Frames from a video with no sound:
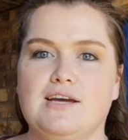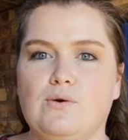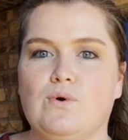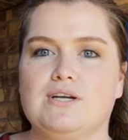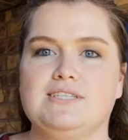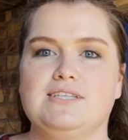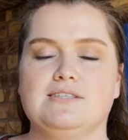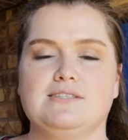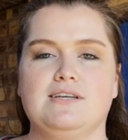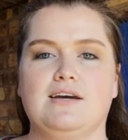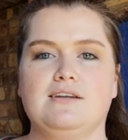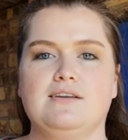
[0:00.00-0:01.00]
and what He has
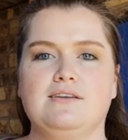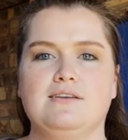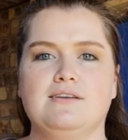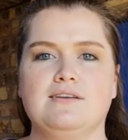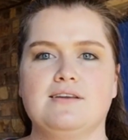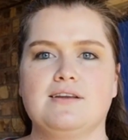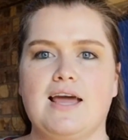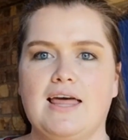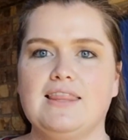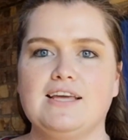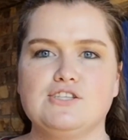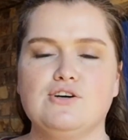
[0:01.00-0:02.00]
done.
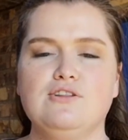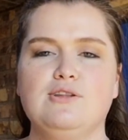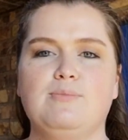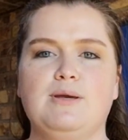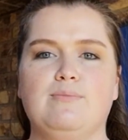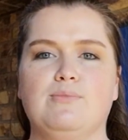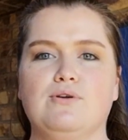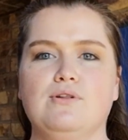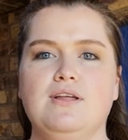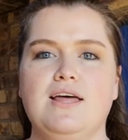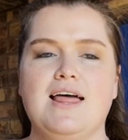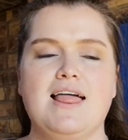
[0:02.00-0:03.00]
And they told the people
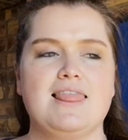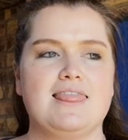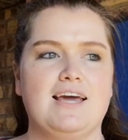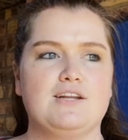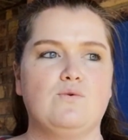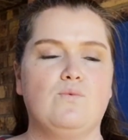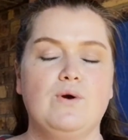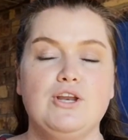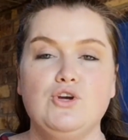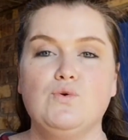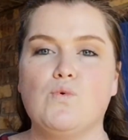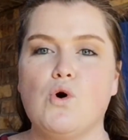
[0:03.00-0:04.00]
that when
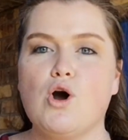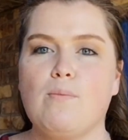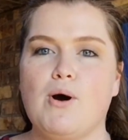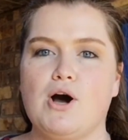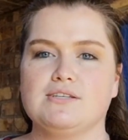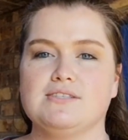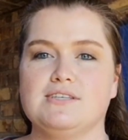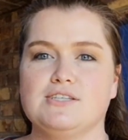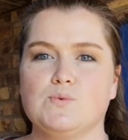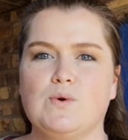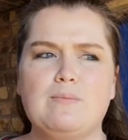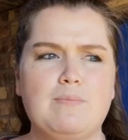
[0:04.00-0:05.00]
you walk past
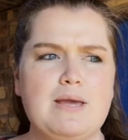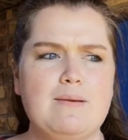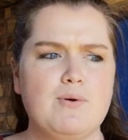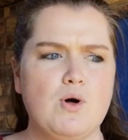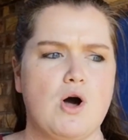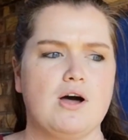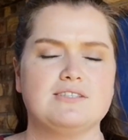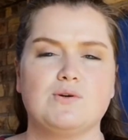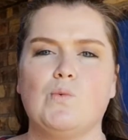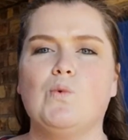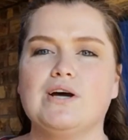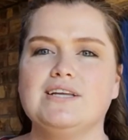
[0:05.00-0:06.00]
this, when people ask,
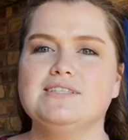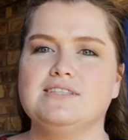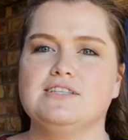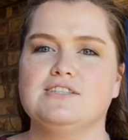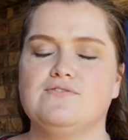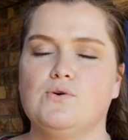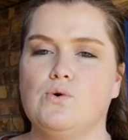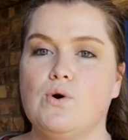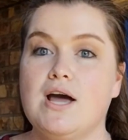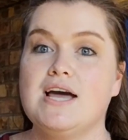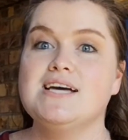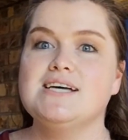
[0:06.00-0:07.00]
what is this for?
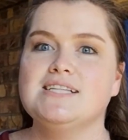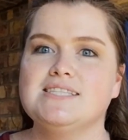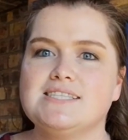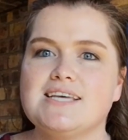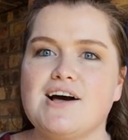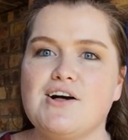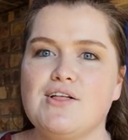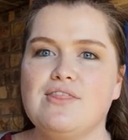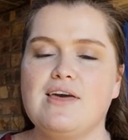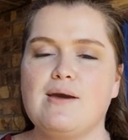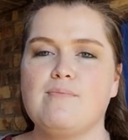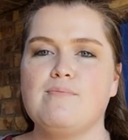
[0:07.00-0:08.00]
Tell
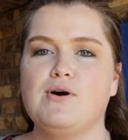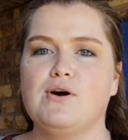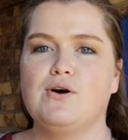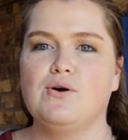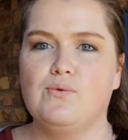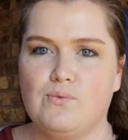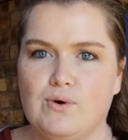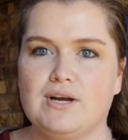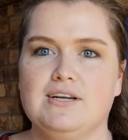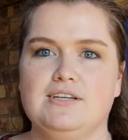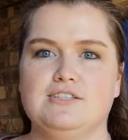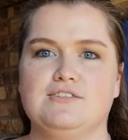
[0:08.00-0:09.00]
them what
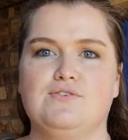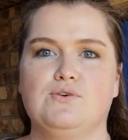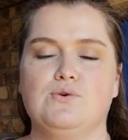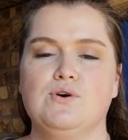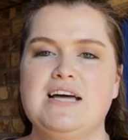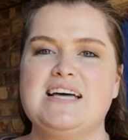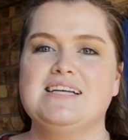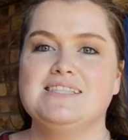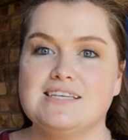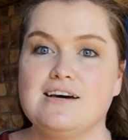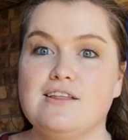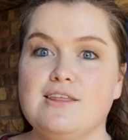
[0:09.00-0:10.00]
it is for.
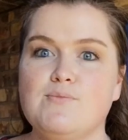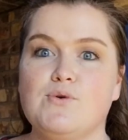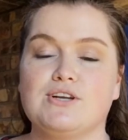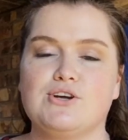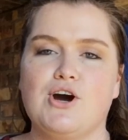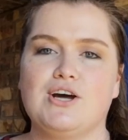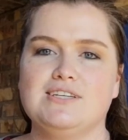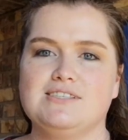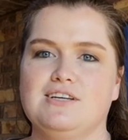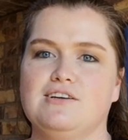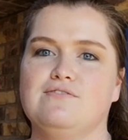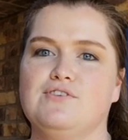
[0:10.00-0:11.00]
Tell them what God has
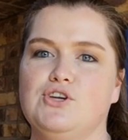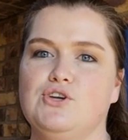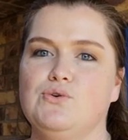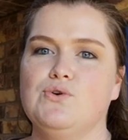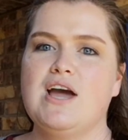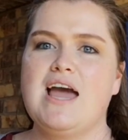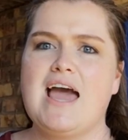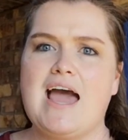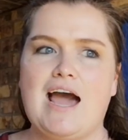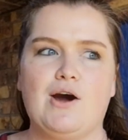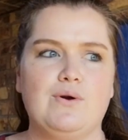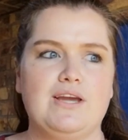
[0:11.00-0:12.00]
done for you,
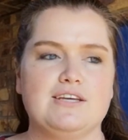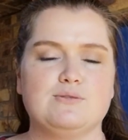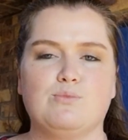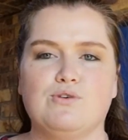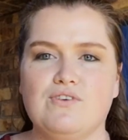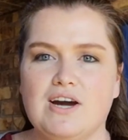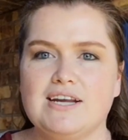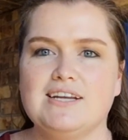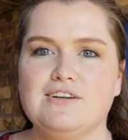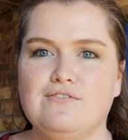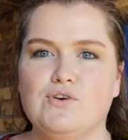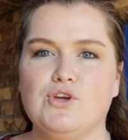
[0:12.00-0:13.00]
how He has
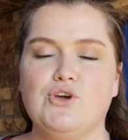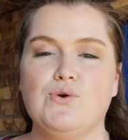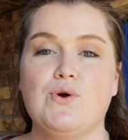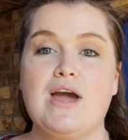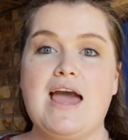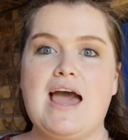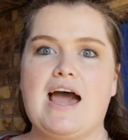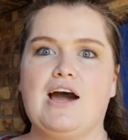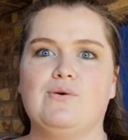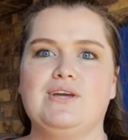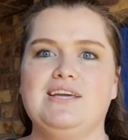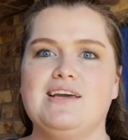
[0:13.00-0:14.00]
provided for you,
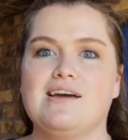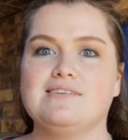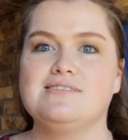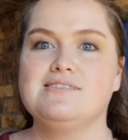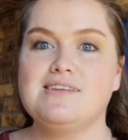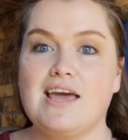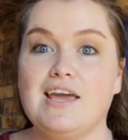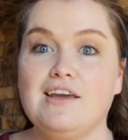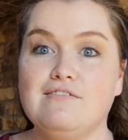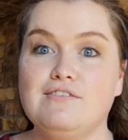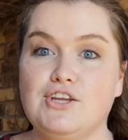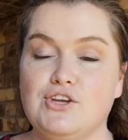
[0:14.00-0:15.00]
how He has
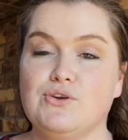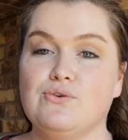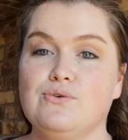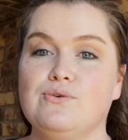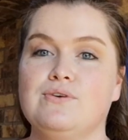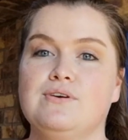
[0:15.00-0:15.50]
saved you.